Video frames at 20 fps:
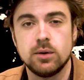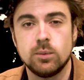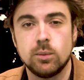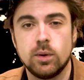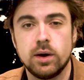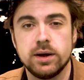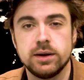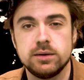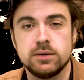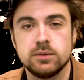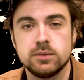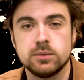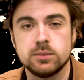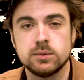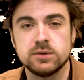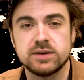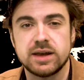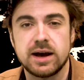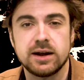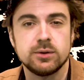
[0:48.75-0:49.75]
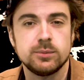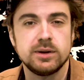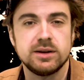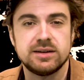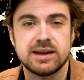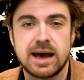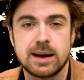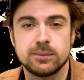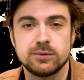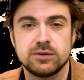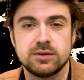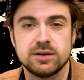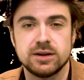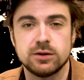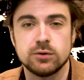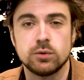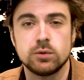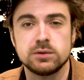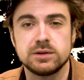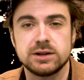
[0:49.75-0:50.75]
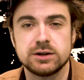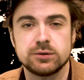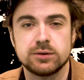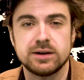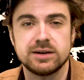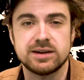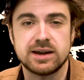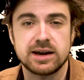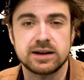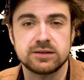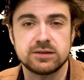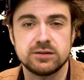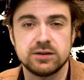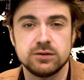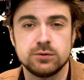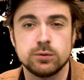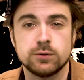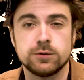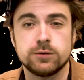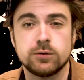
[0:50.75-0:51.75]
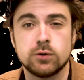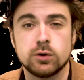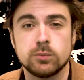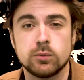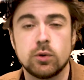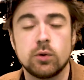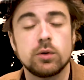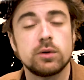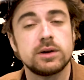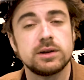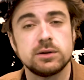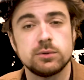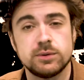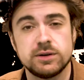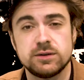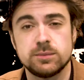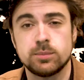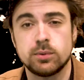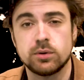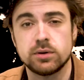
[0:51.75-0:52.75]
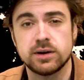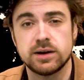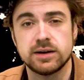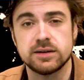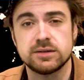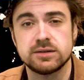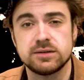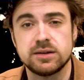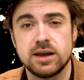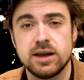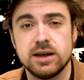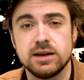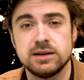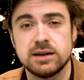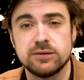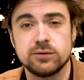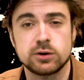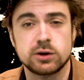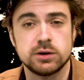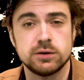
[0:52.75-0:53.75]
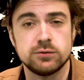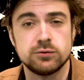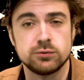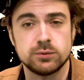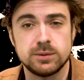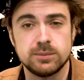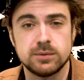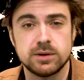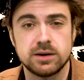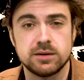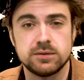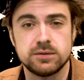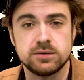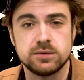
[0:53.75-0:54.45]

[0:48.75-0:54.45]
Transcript: One was, how do we adapt an old literary text into a form Jorge Luis Borges never could have dreamed of,